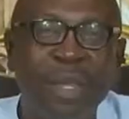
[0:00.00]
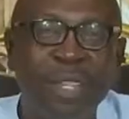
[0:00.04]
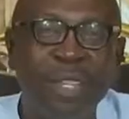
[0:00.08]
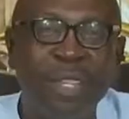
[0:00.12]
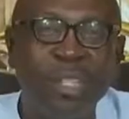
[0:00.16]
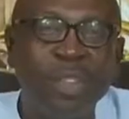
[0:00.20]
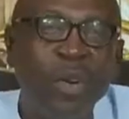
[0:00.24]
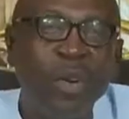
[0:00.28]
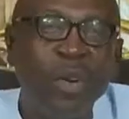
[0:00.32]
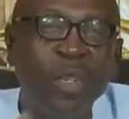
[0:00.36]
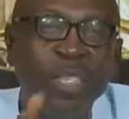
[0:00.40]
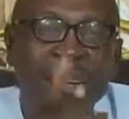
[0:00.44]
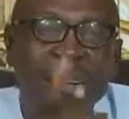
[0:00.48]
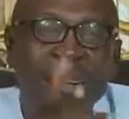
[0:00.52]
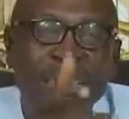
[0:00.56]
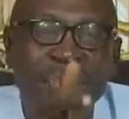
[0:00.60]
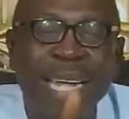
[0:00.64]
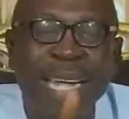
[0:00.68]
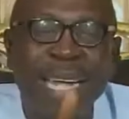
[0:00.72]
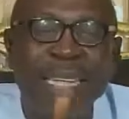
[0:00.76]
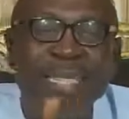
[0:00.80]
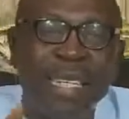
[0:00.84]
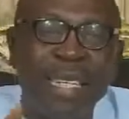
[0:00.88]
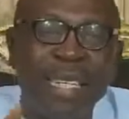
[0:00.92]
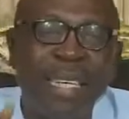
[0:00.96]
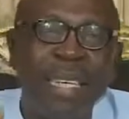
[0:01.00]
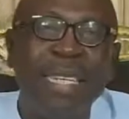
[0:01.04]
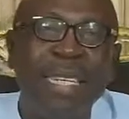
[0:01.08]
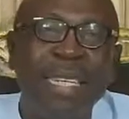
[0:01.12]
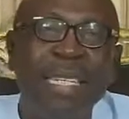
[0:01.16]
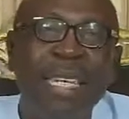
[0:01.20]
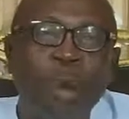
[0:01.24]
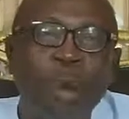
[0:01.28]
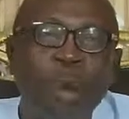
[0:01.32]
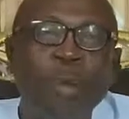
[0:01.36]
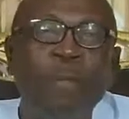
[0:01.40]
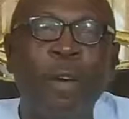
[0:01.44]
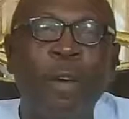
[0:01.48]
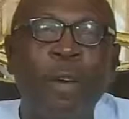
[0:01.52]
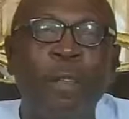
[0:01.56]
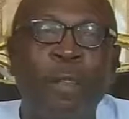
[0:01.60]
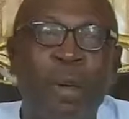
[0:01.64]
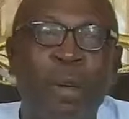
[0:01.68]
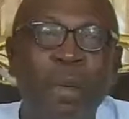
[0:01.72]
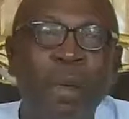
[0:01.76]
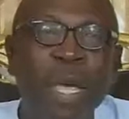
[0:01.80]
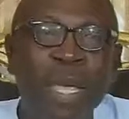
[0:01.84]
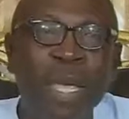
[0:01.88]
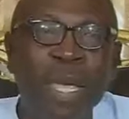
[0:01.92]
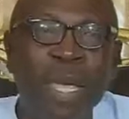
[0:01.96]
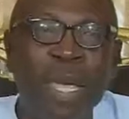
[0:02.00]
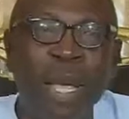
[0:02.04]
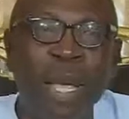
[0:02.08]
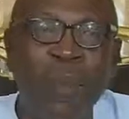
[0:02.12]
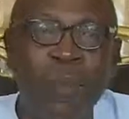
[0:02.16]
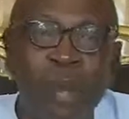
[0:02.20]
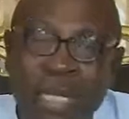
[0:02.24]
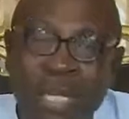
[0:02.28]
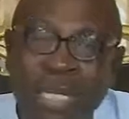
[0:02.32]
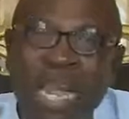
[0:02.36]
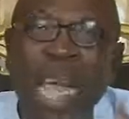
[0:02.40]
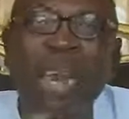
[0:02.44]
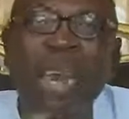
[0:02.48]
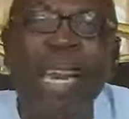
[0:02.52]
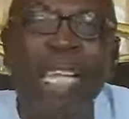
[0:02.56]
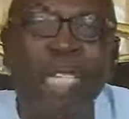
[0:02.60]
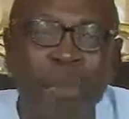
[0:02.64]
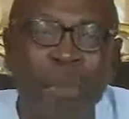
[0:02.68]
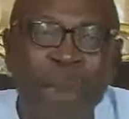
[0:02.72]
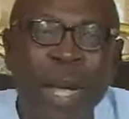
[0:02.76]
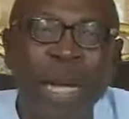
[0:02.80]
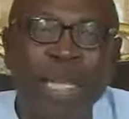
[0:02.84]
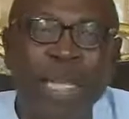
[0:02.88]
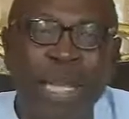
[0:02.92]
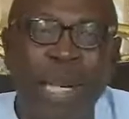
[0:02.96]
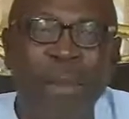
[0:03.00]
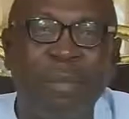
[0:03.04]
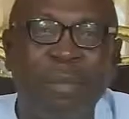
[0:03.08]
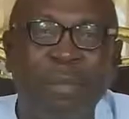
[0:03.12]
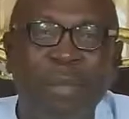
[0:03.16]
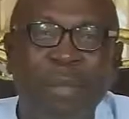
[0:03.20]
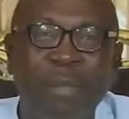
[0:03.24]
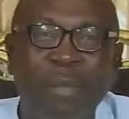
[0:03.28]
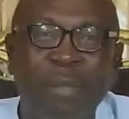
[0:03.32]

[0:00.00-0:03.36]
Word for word: So that certainly they will vote for me because I respect them.